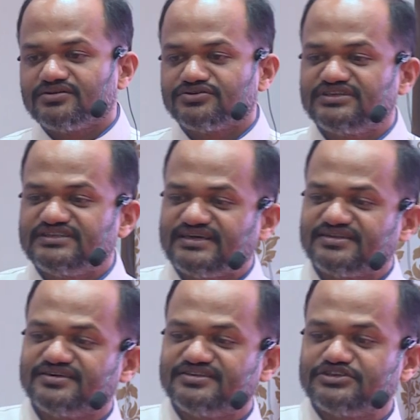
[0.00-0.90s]
So these are
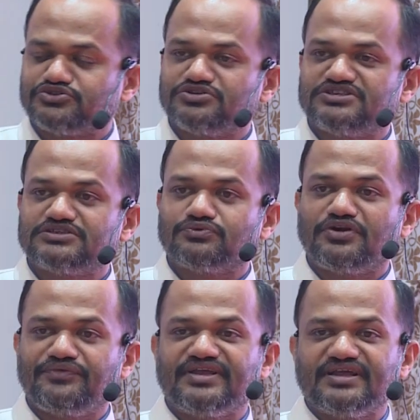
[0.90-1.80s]
the other choices
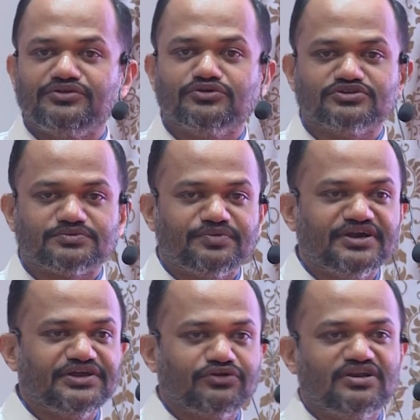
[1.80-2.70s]
what we can use,
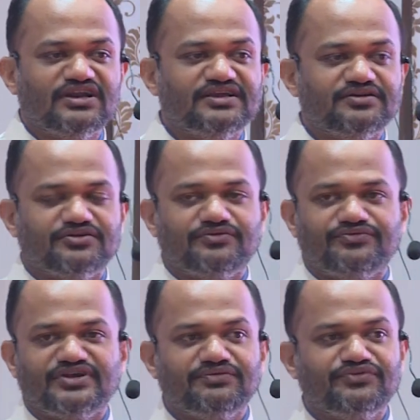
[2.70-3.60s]
particularly
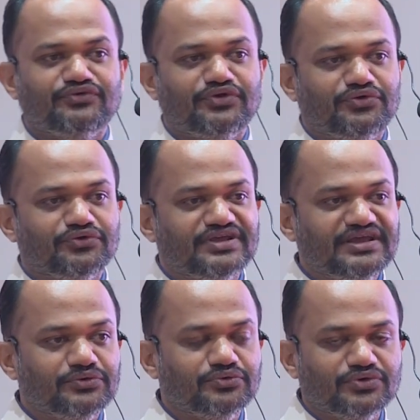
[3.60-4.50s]
when we want to
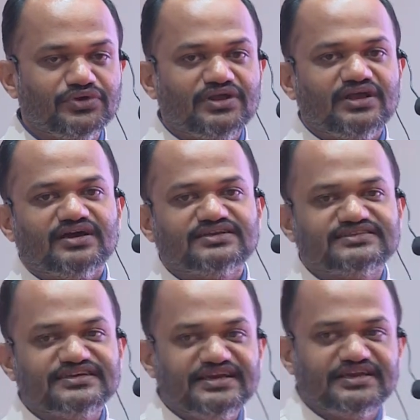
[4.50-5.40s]
give a
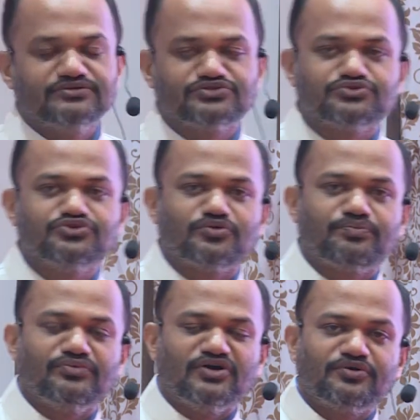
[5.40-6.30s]
sedatives to
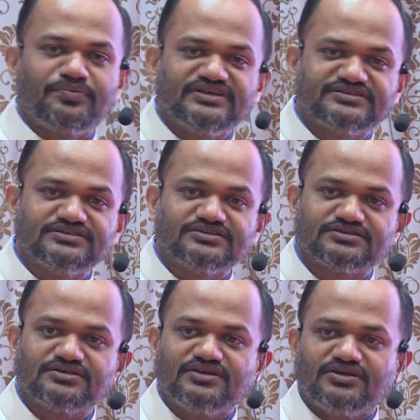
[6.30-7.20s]
our
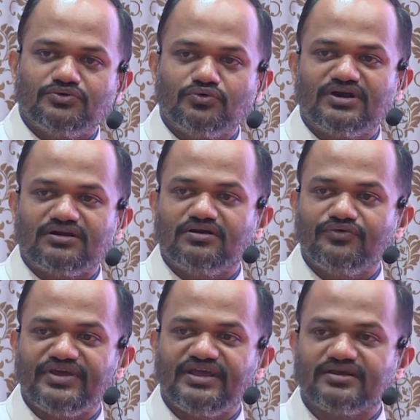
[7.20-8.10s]
patients who are
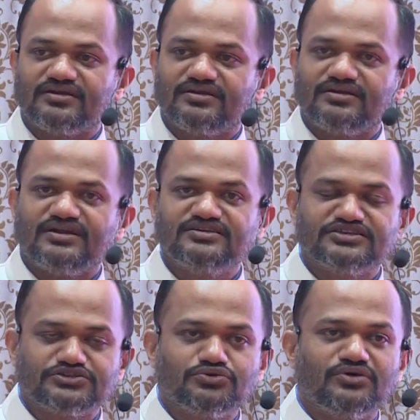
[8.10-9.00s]
awake and
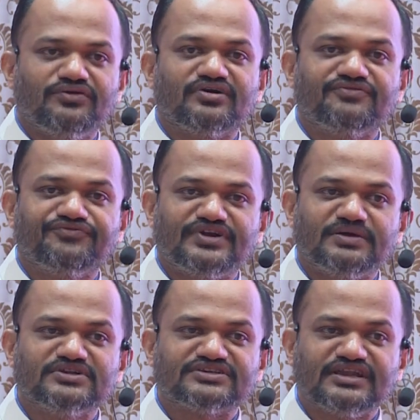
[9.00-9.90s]
just to have a
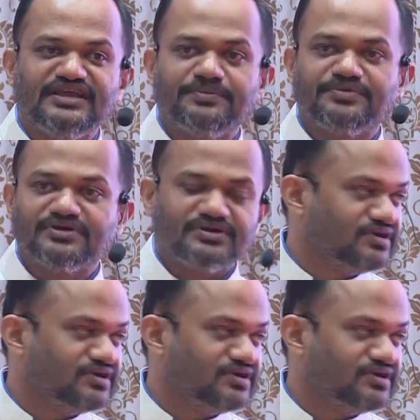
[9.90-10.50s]
comfortable sleep.